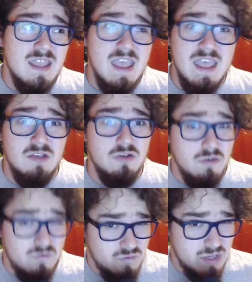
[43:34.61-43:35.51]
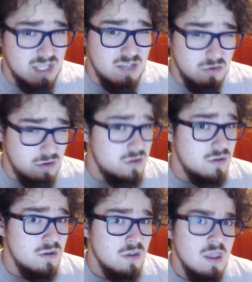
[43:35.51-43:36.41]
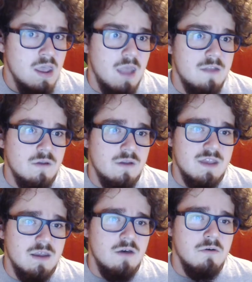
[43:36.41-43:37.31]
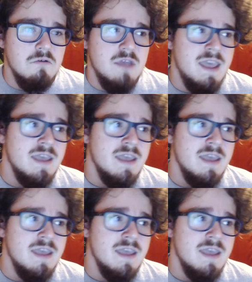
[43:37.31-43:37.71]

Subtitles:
it looked really good. And so I was like, oh, okay.